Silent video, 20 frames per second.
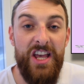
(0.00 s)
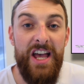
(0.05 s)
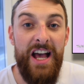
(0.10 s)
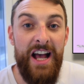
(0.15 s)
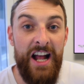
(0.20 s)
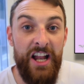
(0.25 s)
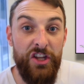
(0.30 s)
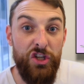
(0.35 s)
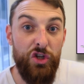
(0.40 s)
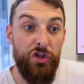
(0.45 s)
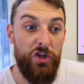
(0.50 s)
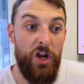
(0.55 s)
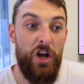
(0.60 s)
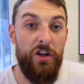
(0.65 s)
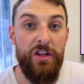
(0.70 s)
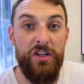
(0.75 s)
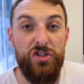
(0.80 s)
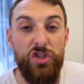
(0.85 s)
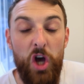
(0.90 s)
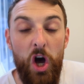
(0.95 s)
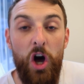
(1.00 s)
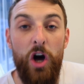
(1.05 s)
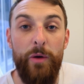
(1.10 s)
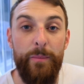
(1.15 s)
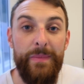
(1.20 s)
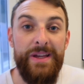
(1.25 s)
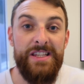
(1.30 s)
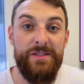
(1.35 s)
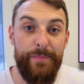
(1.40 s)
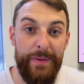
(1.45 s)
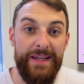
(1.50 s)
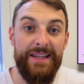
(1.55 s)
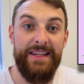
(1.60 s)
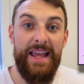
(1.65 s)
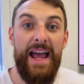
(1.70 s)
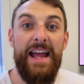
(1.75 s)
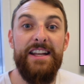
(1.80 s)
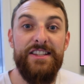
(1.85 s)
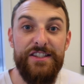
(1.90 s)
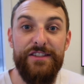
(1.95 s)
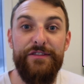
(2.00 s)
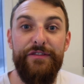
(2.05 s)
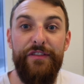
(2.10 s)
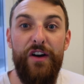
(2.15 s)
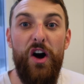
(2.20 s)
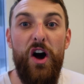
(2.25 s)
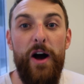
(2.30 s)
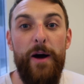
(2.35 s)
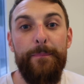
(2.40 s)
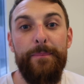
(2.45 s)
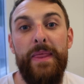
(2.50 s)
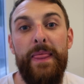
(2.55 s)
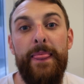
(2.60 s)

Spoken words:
and you know that Tom is being catered for.